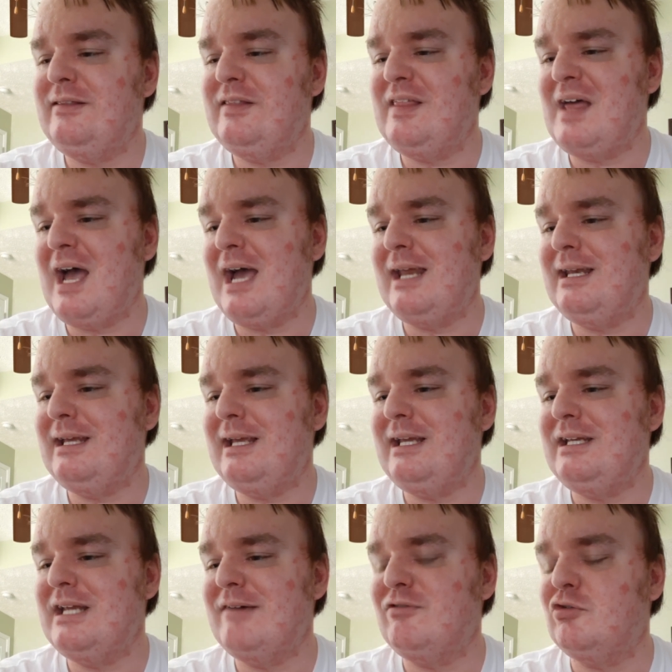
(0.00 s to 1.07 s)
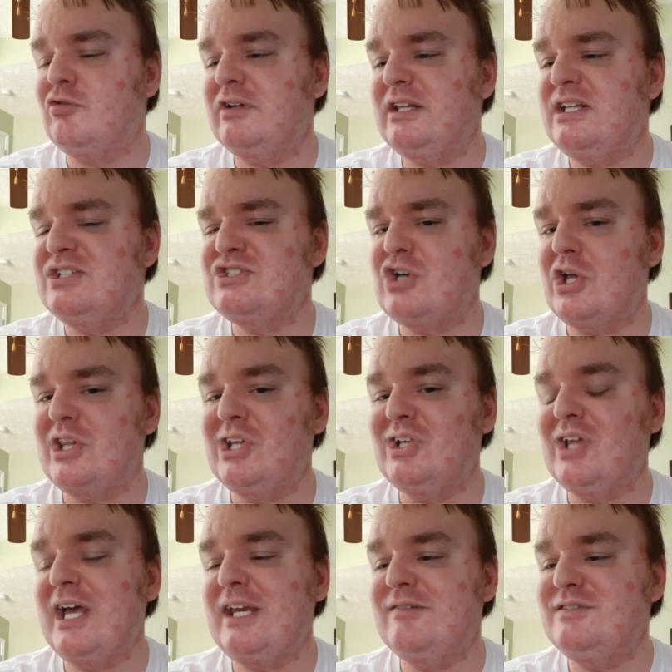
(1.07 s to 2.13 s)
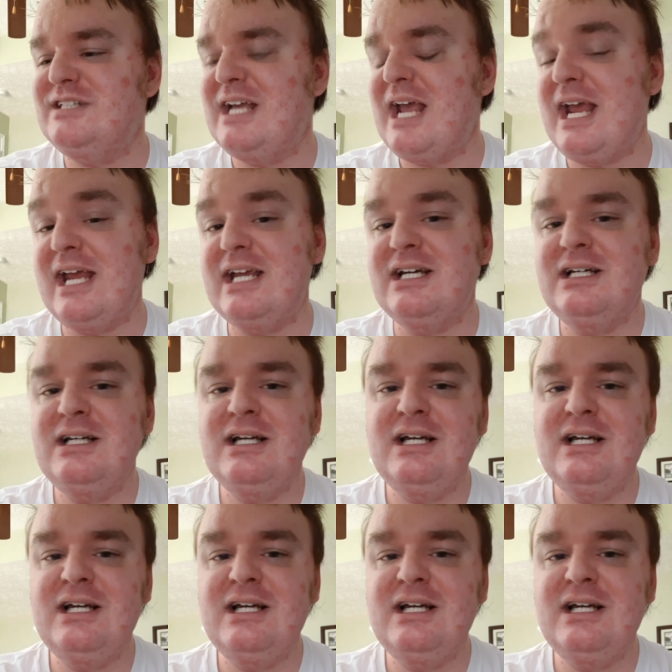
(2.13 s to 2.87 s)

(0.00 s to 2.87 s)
that it never really saw the light of day